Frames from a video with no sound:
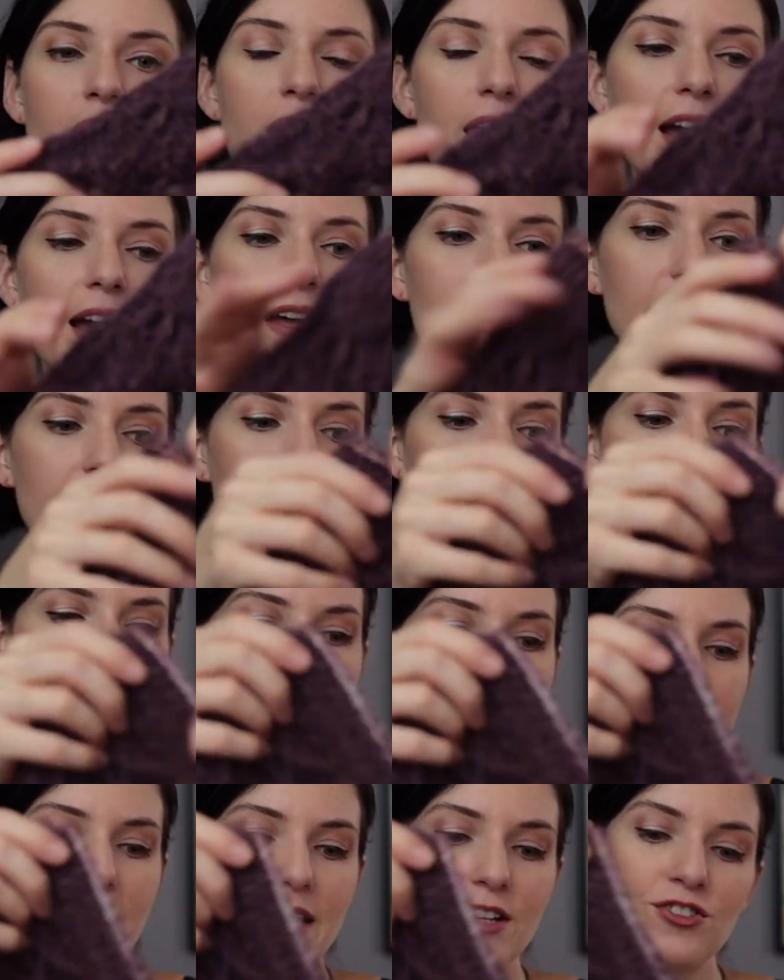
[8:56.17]
that is
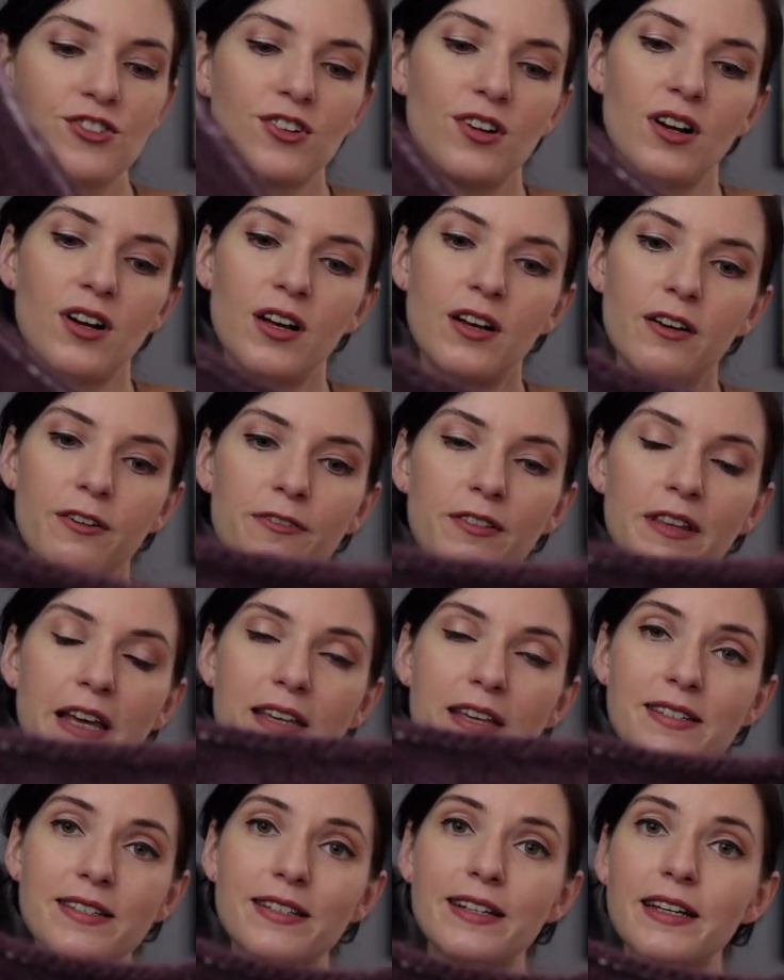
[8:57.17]
the nature of
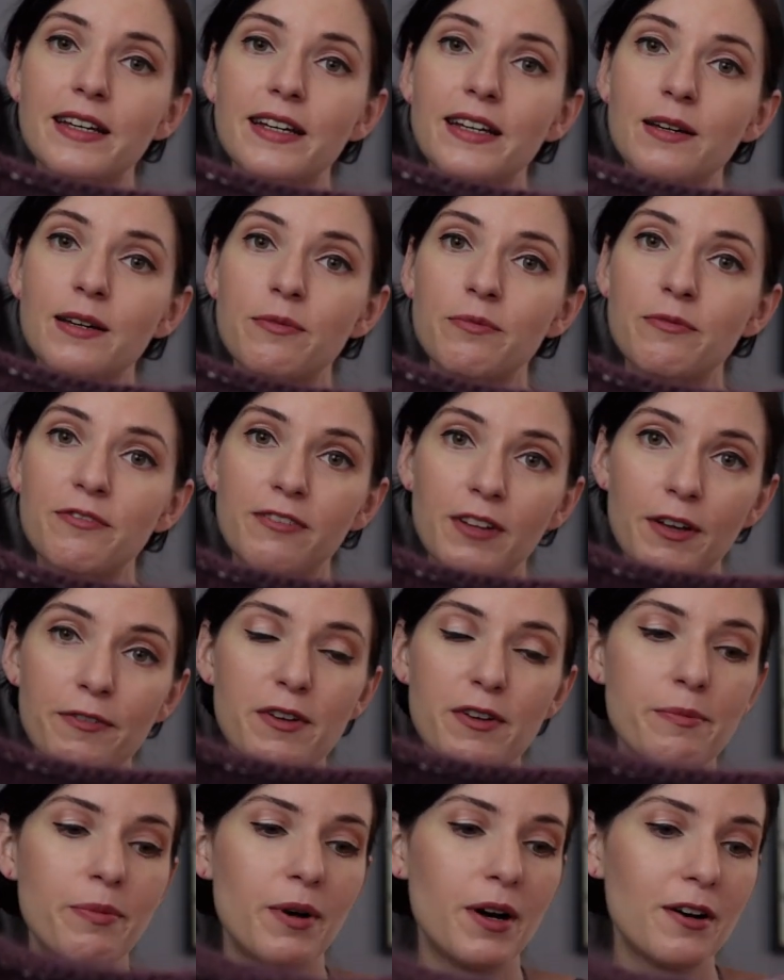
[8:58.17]
lace knitting.
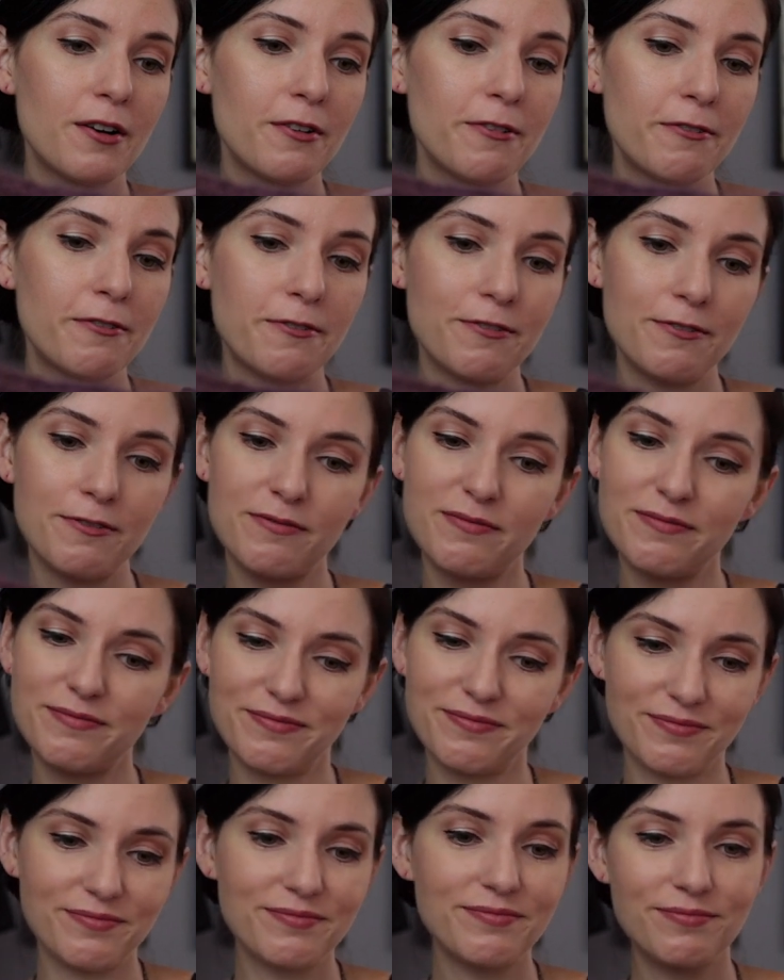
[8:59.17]
Fluffy barf
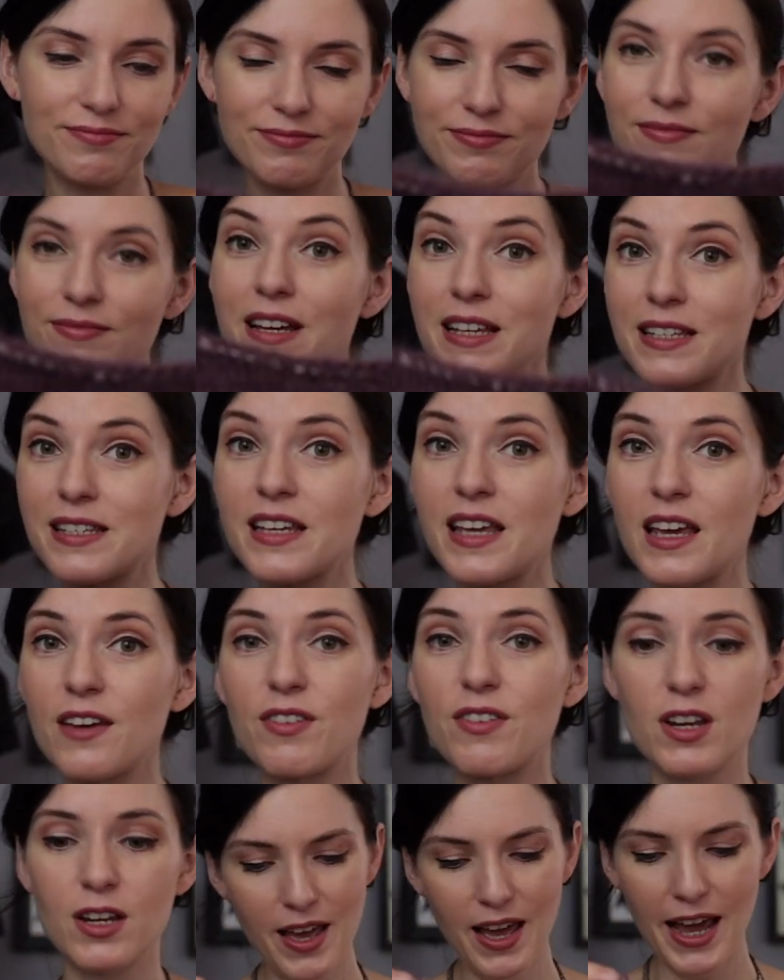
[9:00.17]
is a
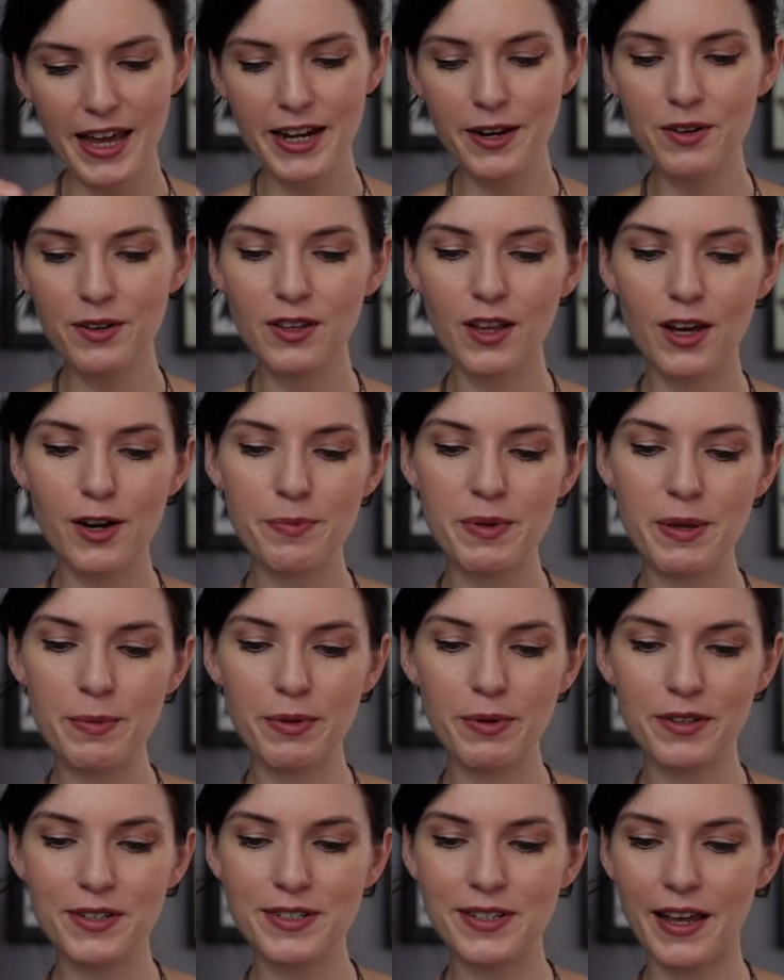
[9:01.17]
given. I know a lot of
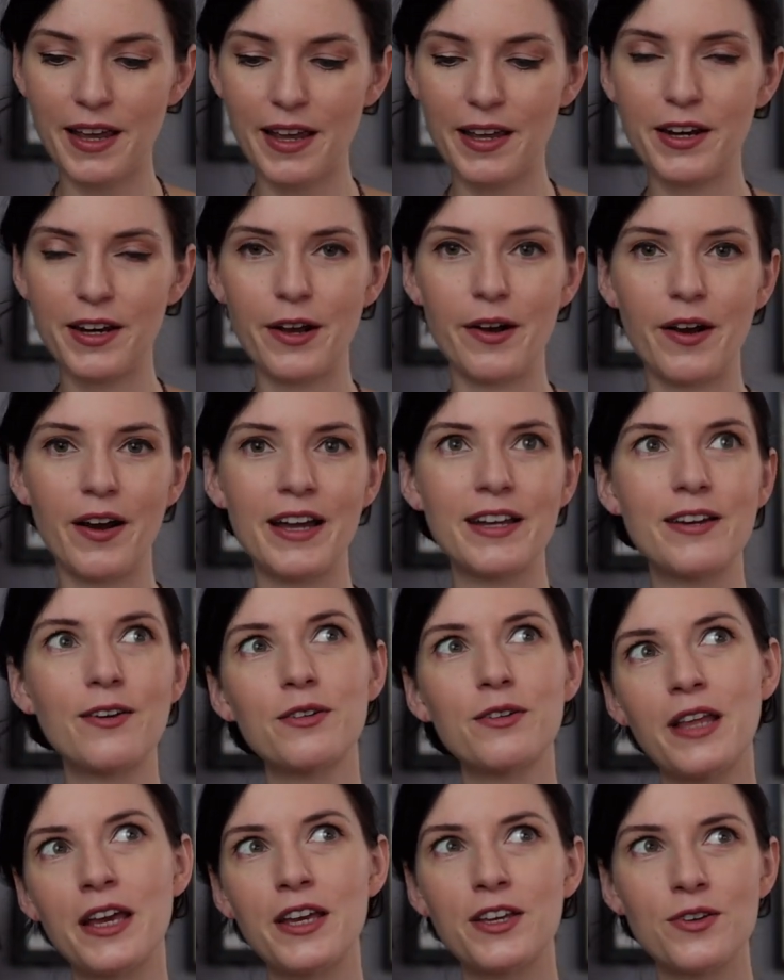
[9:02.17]
people say, you know, I
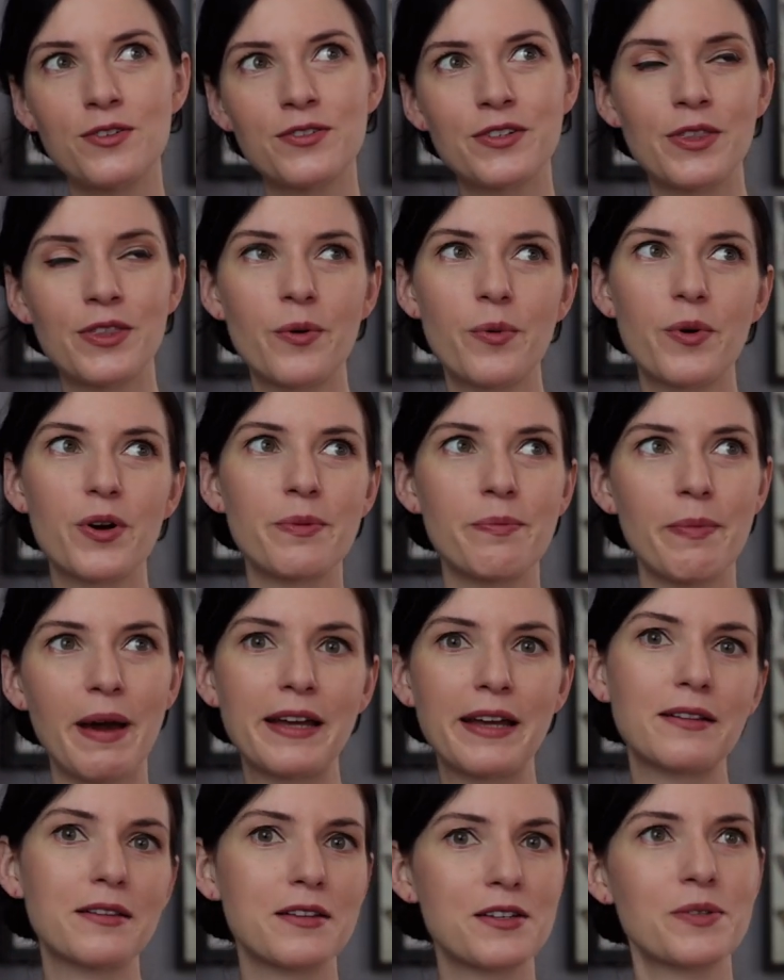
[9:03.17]
don't like using the word
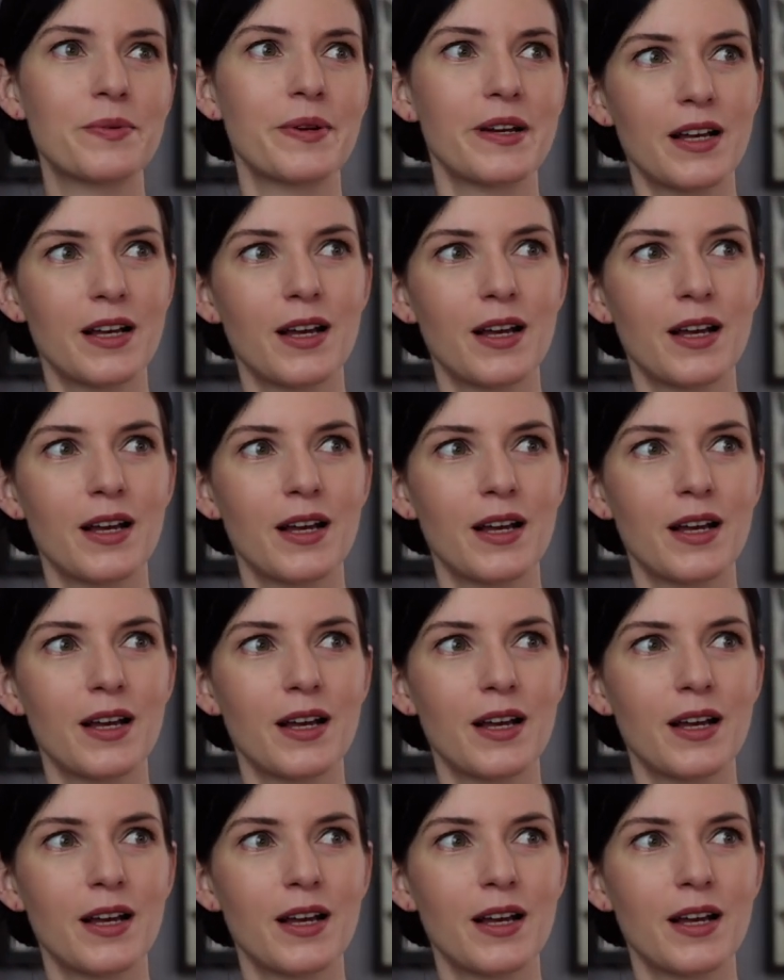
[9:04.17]
mindless when